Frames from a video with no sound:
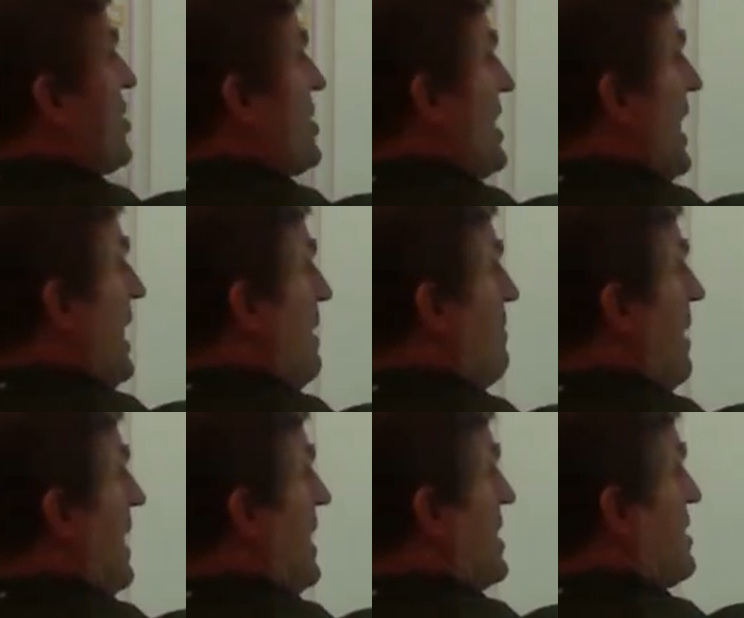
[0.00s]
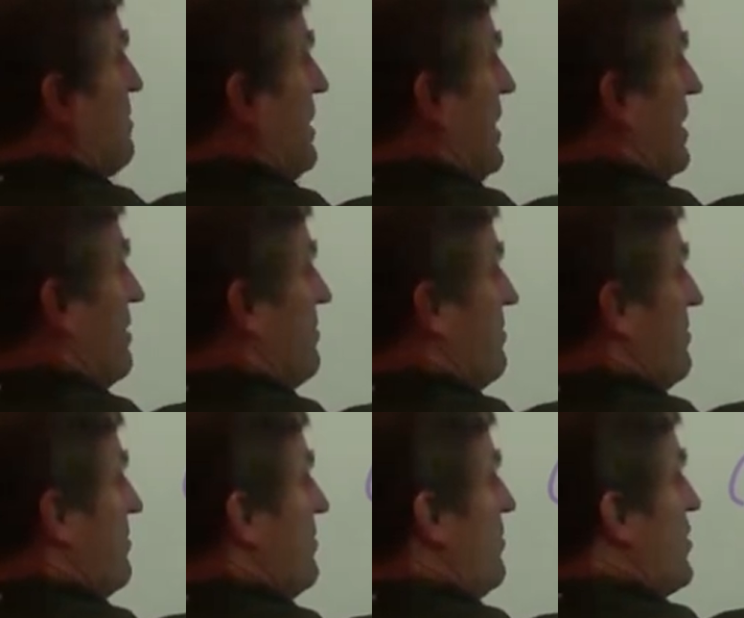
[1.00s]
just a minus b
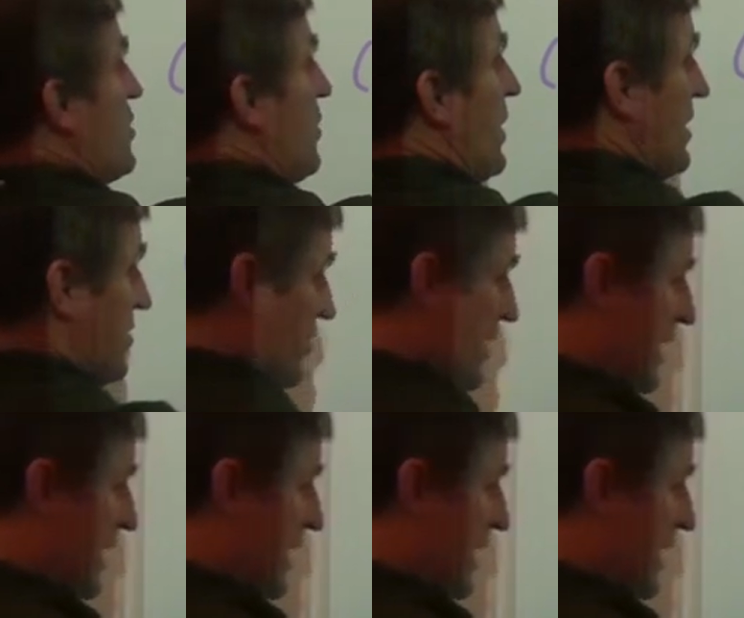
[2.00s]
squared. So